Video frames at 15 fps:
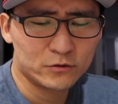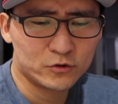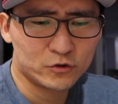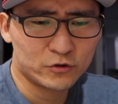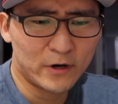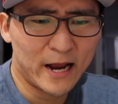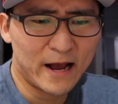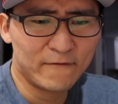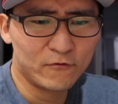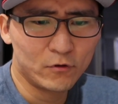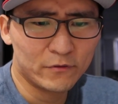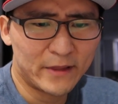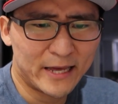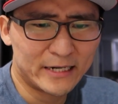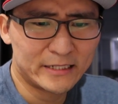
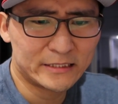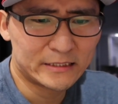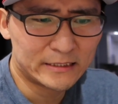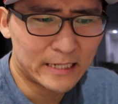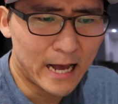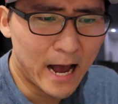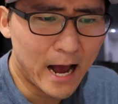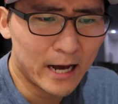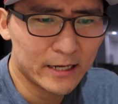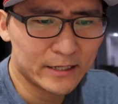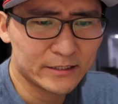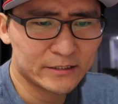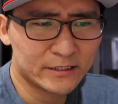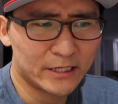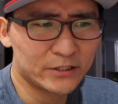travel that is not
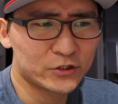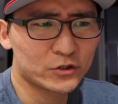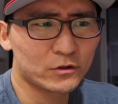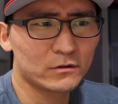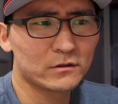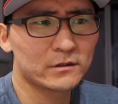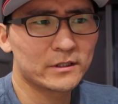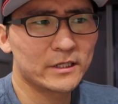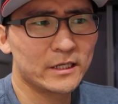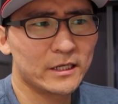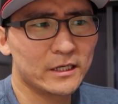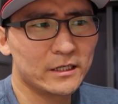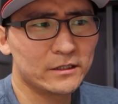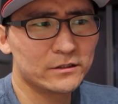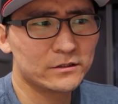essential
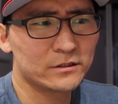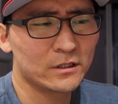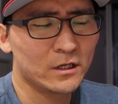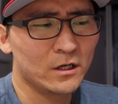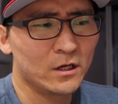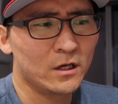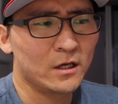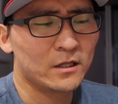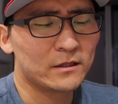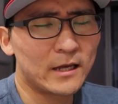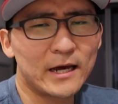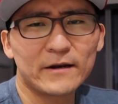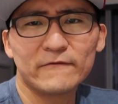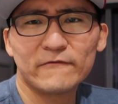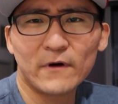is
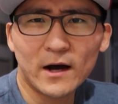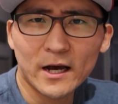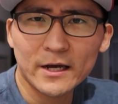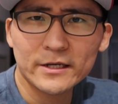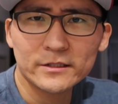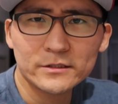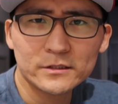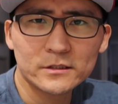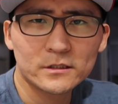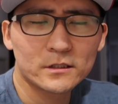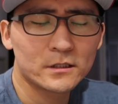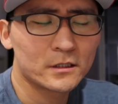not advised.